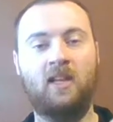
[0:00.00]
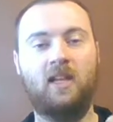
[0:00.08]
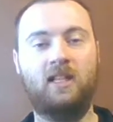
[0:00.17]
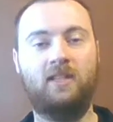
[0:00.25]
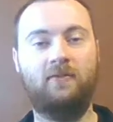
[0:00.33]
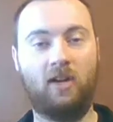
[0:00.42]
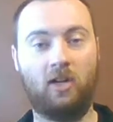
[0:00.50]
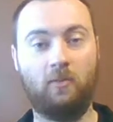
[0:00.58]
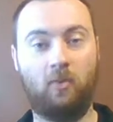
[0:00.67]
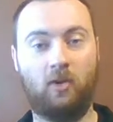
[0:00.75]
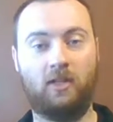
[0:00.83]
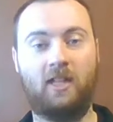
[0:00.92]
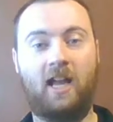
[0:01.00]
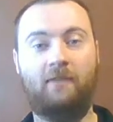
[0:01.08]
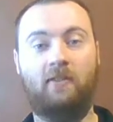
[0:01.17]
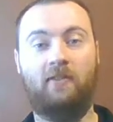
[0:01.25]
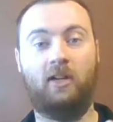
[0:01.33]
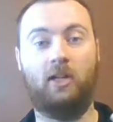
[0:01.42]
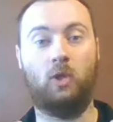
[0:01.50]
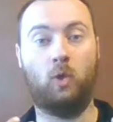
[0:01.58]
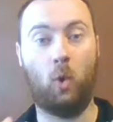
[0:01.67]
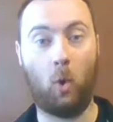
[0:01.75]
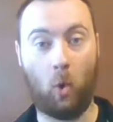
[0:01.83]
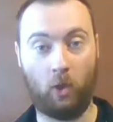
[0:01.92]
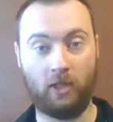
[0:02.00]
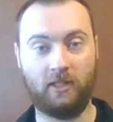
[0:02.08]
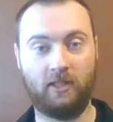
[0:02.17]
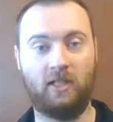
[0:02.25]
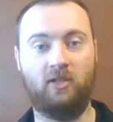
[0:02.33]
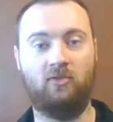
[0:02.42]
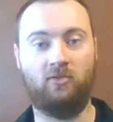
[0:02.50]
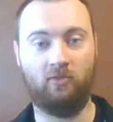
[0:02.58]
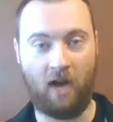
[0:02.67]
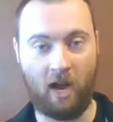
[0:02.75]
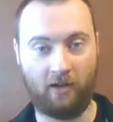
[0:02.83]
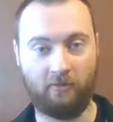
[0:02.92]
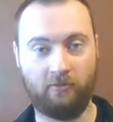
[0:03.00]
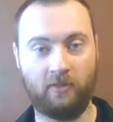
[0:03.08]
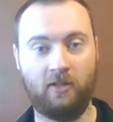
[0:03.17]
It's very important to have a very coarse ground